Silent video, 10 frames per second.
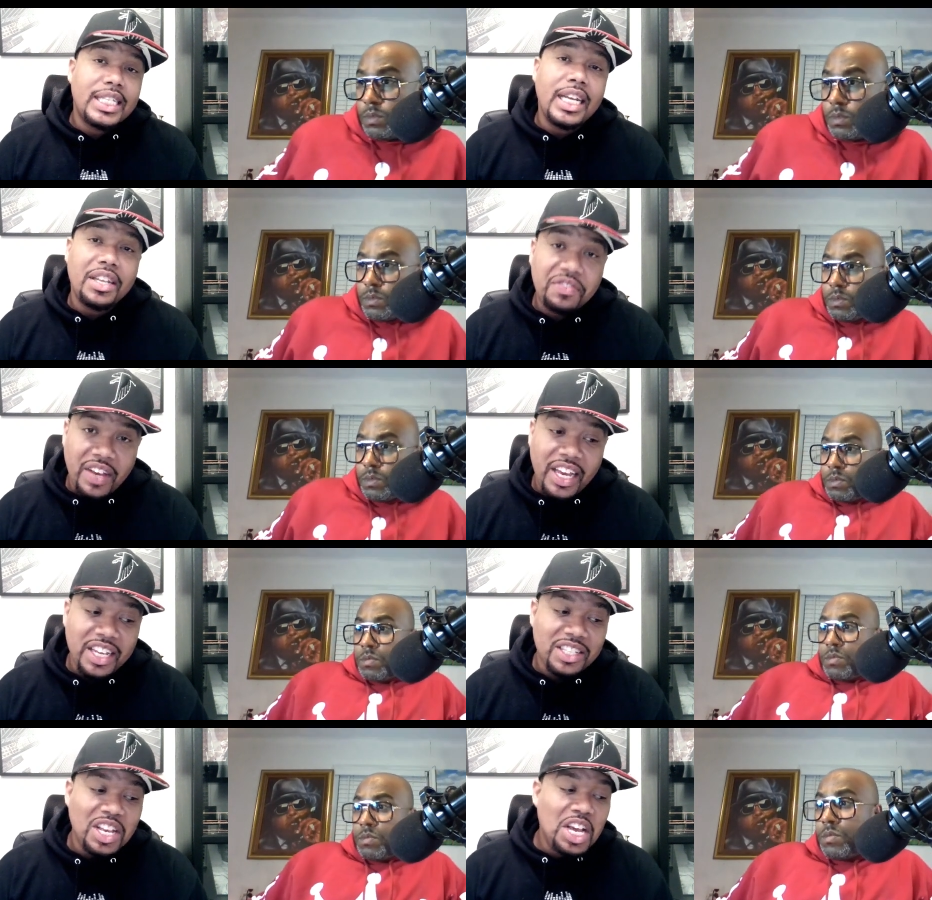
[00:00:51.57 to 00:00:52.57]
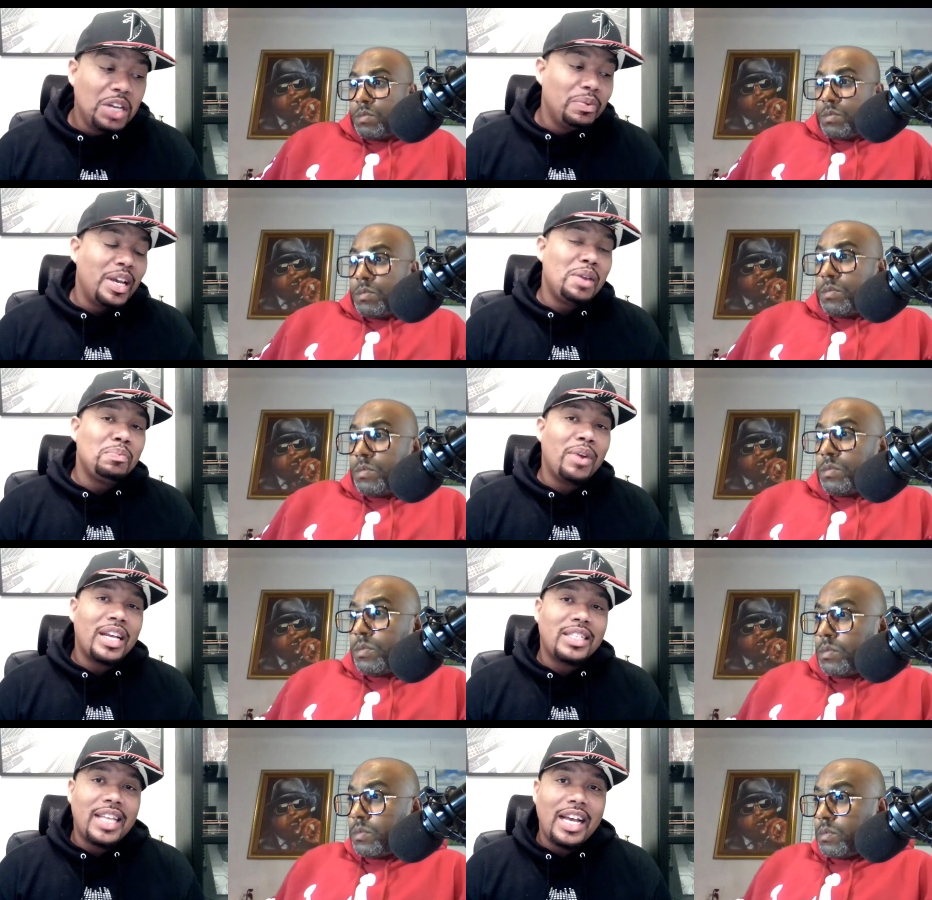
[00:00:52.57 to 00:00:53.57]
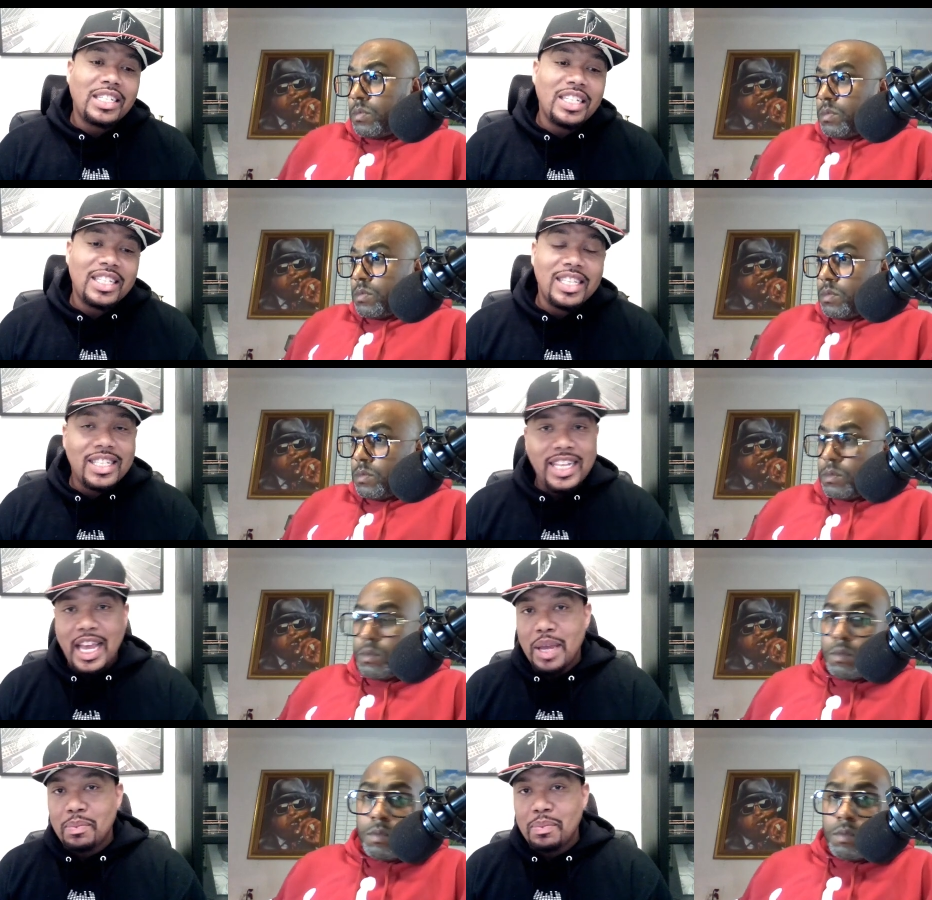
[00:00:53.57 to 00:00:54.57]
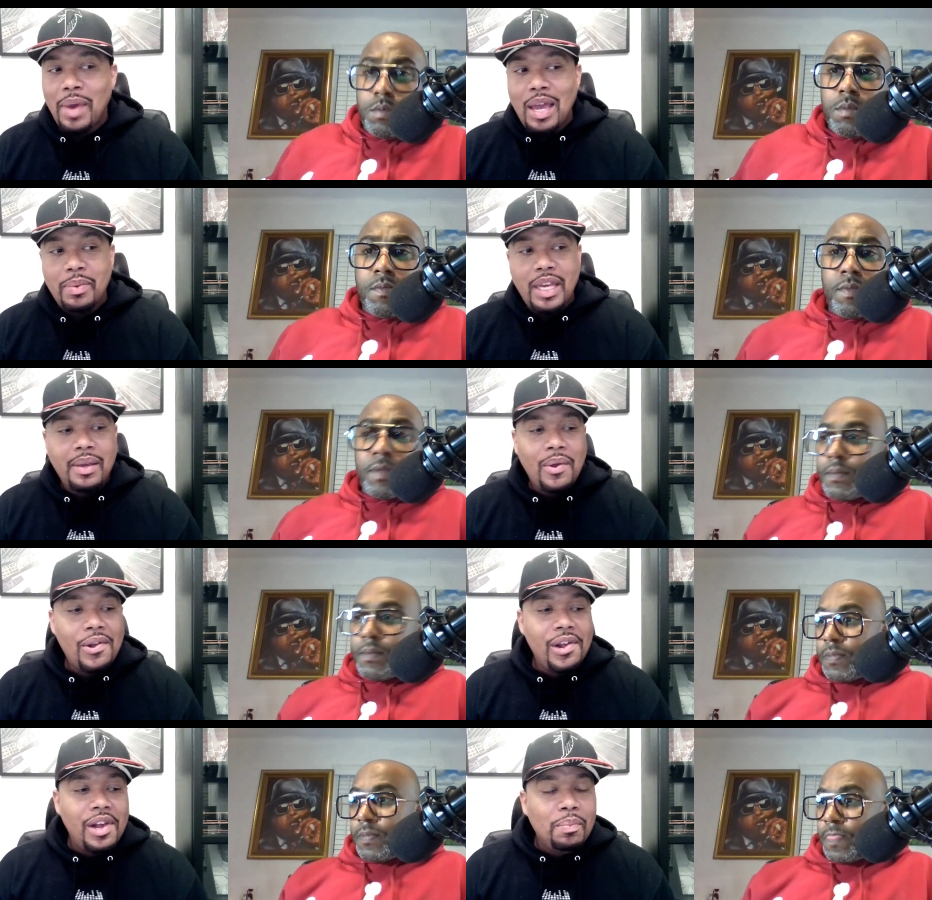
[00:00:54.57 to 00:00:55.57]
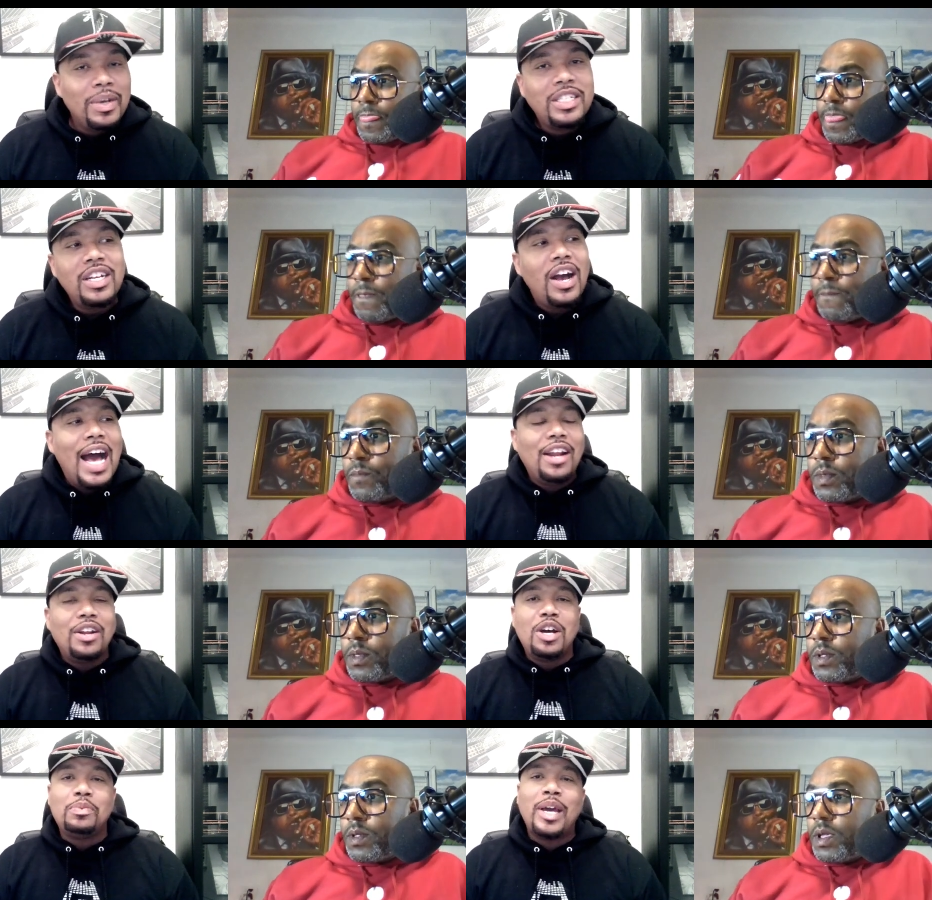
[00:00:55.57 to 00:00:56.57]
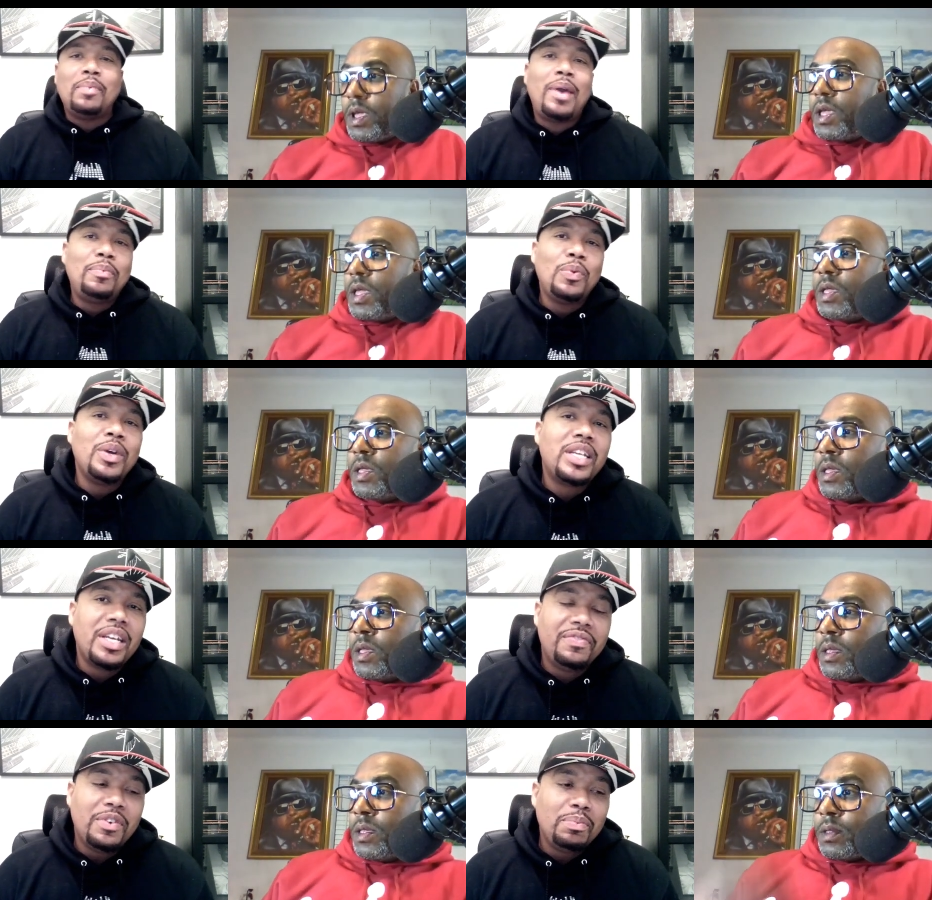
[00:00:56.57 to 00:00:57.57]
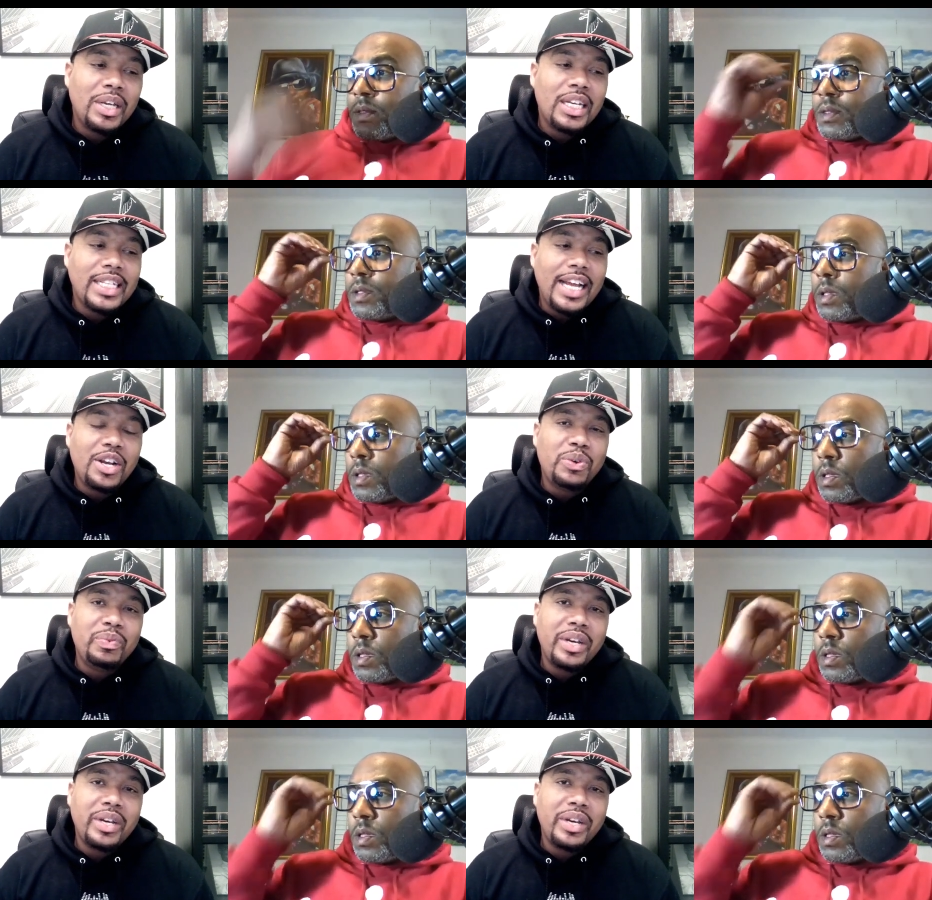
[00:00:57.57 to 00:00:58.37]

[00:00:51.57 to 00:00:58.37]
Speaker 1: City fans would embrace that just the same. But maybe but you know, I don't know, man. Maybe we're different because I know